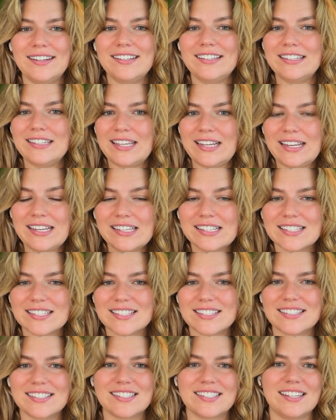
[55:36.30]

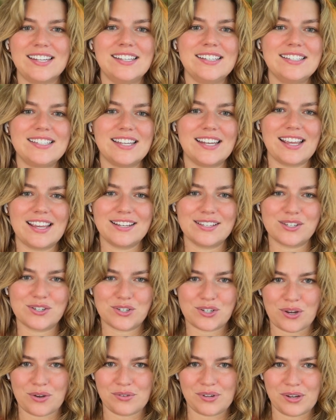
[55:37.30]
links in today's
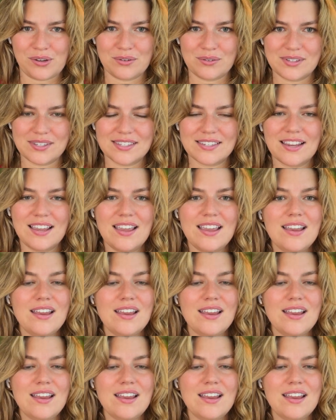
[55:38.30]
show notes.